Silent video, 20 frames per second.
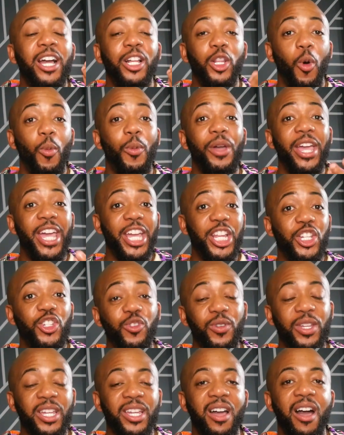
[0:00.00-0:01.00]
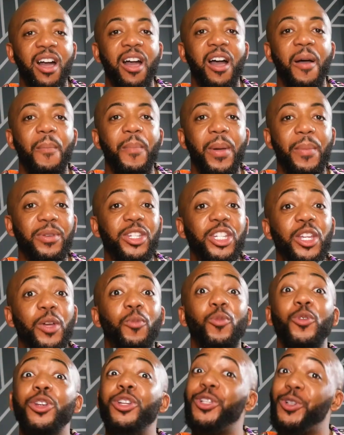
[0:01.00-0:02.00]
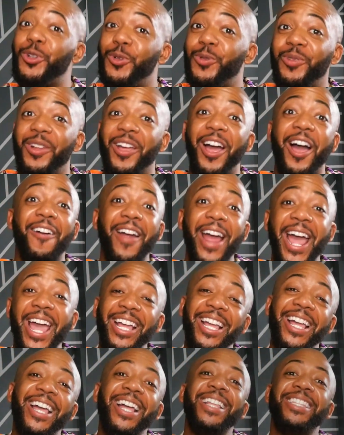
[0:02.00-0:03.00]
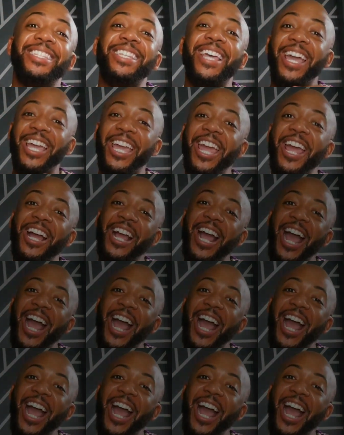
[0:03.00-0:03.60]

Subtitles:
global entry membership renewed. All right, take care,